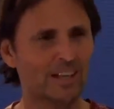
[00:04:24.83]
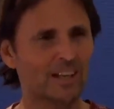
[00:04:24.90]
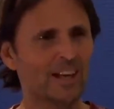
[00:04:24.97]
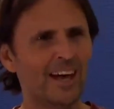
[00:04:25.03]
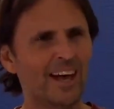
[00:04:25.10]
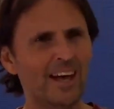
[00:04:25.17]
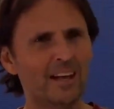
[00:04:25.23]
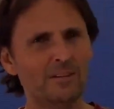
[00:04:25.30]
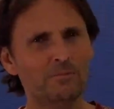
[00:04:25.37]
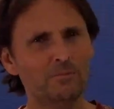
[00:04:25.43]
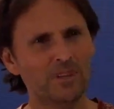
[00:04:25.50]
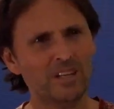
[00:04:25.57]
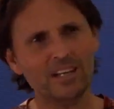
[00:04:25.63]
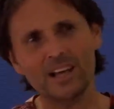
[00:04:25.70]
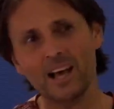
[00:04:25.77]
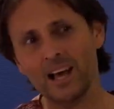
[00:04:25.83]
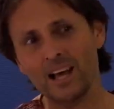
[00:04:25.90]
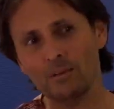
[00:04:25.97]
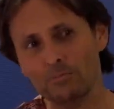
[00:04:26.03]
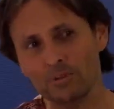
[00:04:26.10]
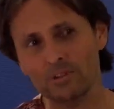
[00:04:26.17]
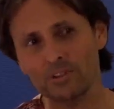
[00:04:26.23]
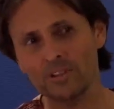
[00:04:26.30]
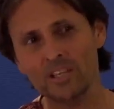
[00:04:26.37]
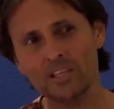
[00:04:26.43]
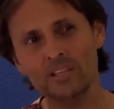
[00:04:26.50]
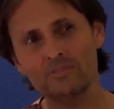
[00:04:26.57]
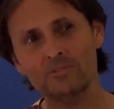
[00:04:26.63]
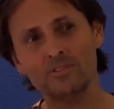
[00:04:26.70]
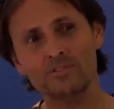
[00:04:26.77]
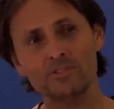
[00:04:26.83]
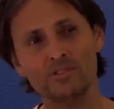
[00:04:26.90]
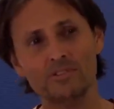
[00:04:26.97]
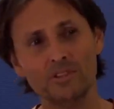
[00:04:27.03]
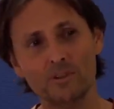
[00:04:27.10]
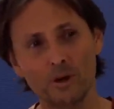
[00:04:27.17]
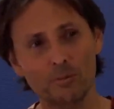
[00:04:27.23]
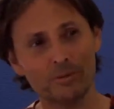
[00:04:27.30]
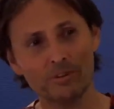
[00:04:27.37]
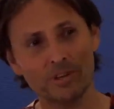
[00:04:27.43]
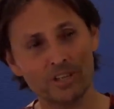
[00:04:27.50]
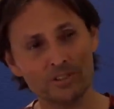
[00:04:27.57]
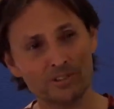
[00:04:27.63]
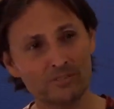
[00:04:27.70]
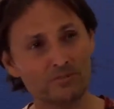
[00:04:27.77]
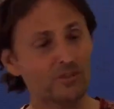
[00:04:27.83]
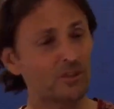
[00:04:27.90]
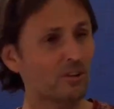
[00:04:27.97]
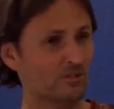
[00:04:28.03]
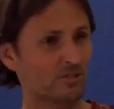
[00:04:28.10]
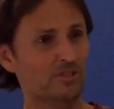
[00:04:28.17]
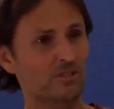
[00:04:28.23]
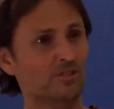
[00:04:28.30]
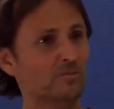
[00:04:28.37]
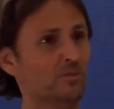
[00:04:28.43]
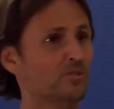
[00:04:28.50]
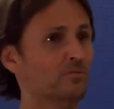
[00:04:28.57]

And, and being humble even to the operation of conscience,